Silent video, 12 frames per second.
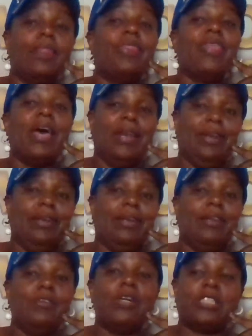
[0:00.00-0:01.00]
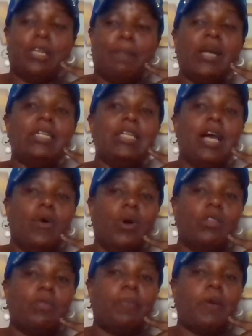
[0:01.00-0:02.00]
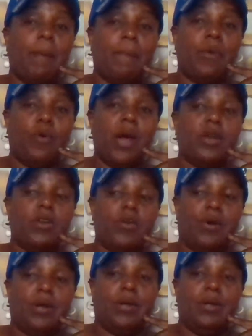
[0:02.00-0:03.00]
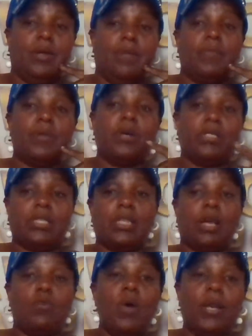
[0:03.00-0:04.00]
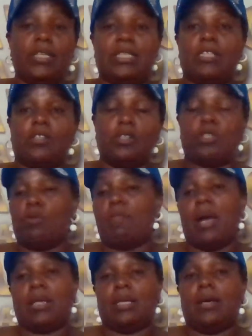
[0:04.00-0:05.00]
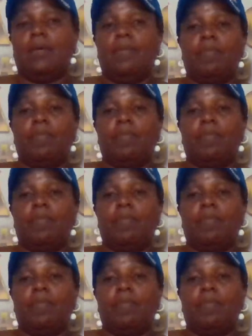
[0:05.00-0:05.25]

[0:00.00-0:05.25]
Then your chapati are worth probably $1, because the qualities also matter.